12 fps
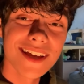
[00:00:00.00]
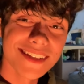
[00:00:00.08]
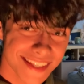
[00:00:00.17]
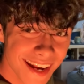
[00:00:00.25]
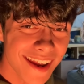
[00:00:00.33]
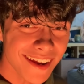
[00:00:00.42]

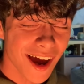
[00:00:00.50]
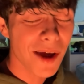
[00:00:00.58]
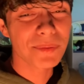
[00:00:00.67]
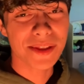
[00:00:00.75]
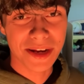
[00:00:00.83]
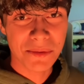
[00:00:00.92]
Today, I'm
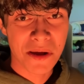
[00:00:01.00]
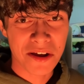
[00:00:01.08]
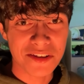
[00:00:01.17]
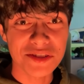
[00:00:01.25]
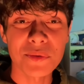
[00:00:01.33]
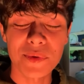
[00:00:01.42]
playing Among
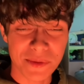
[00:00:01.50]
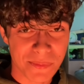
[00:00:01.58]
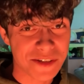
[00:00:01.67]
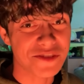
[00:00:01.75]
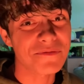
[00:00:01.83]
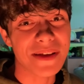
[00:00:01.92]
Us with a
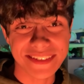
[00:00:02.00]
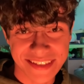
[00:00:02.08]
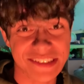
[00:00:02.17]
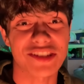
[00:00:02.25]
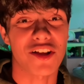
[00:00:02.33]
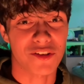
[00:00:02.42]
bunch of my
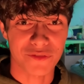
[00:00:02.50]
TikToker